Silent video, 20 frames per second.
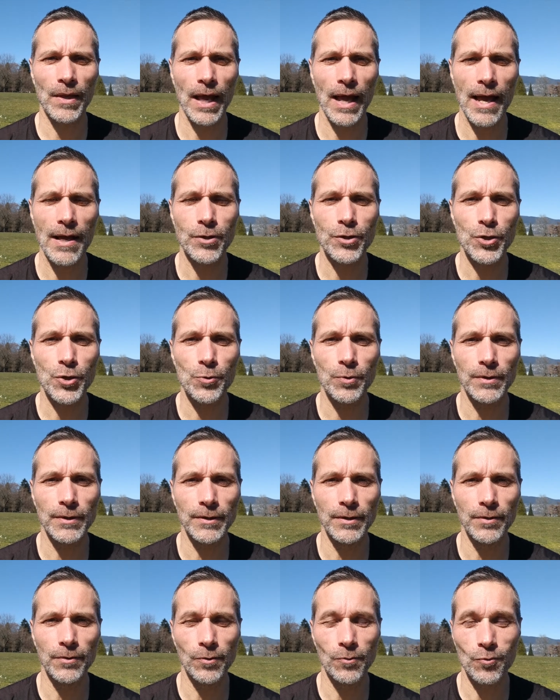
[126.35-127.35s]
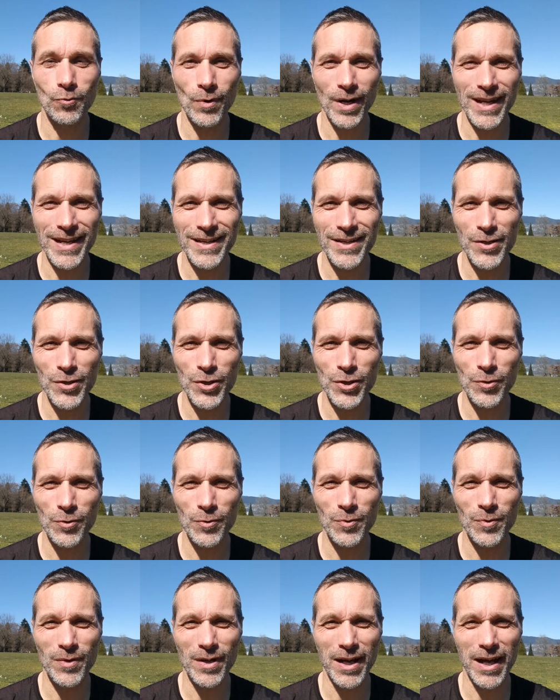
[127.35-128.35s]
Actual range,
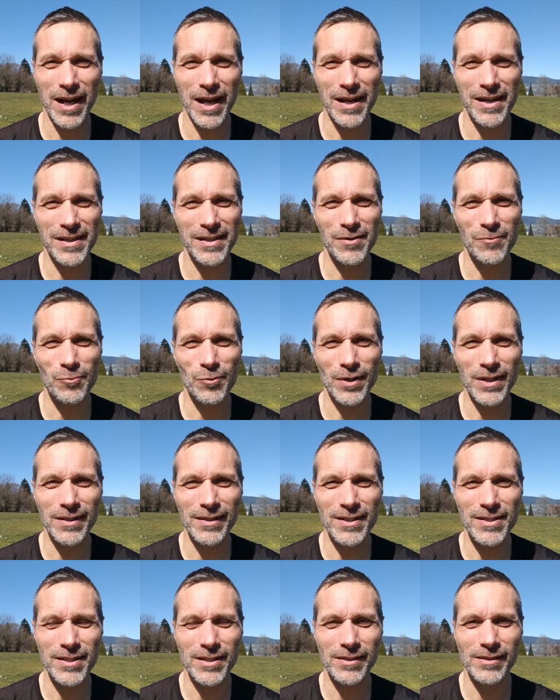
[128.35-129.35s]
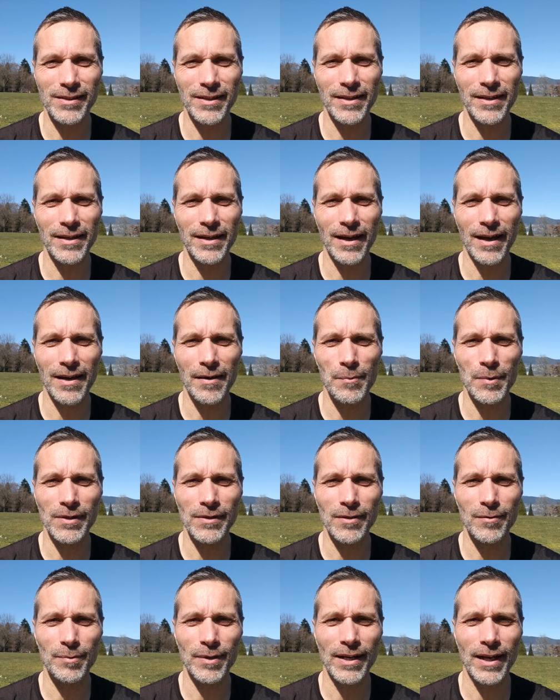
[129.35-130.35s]
realistically, I'm a
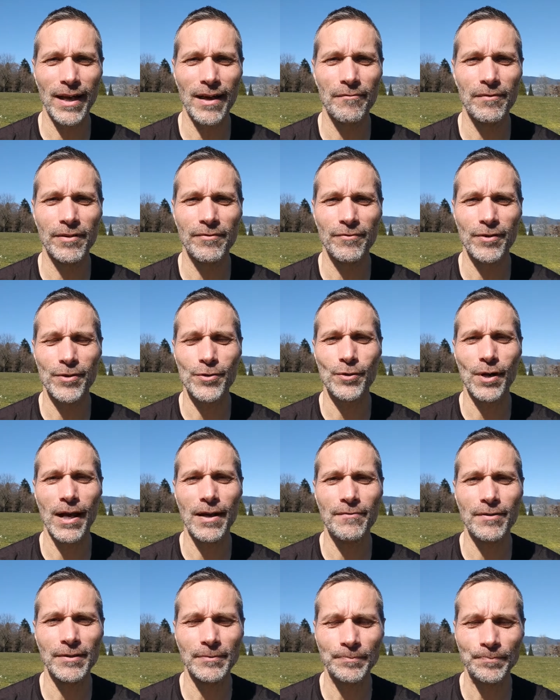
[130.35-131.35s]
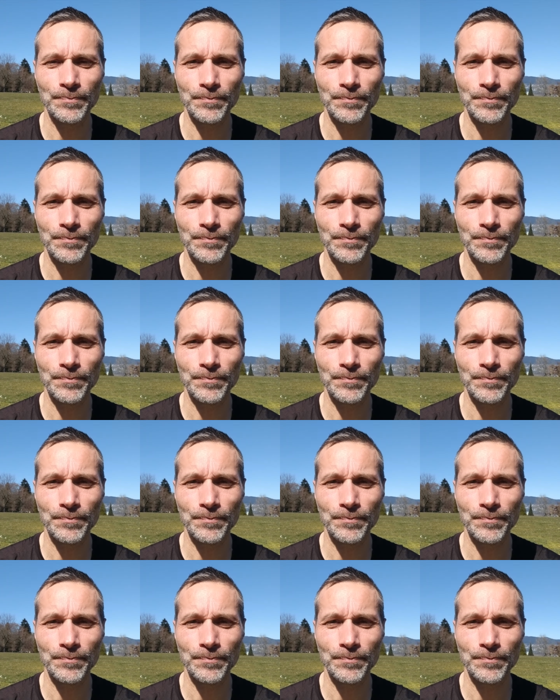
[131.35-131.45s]
little bit a heavy foot driver,